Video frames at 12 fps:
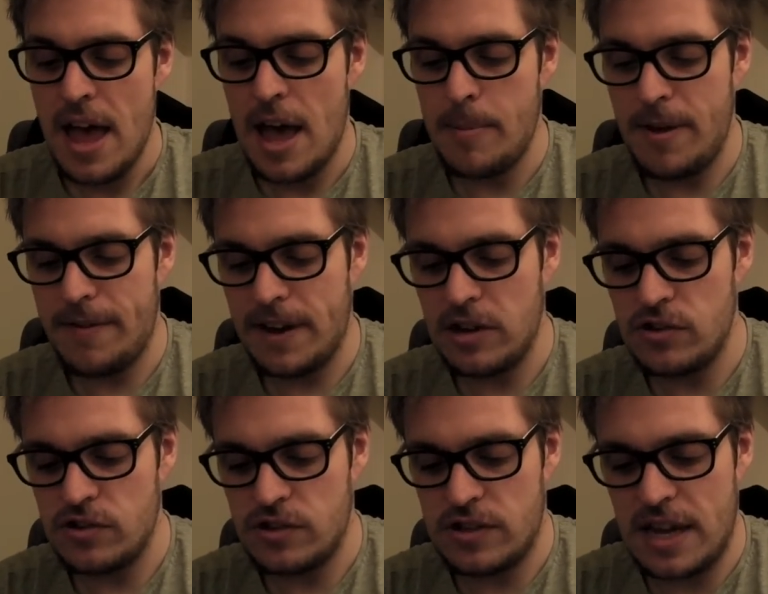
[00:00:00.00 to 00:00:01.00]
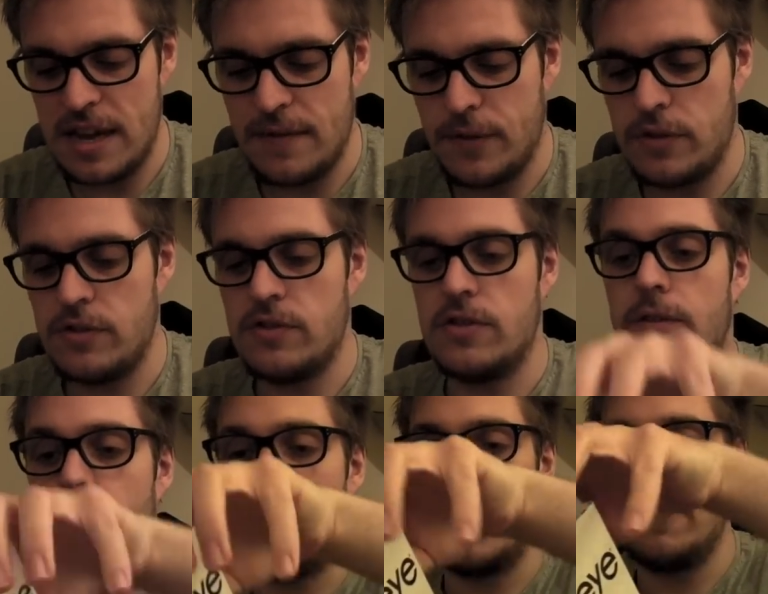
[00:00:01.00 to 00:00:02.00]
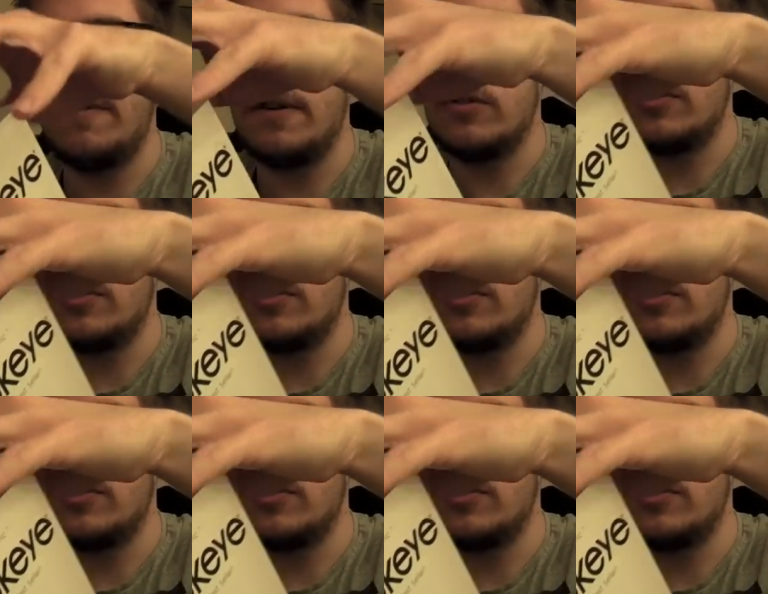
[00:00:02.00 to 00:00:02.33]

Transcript: Um, if I can just take the dust cover off, I'll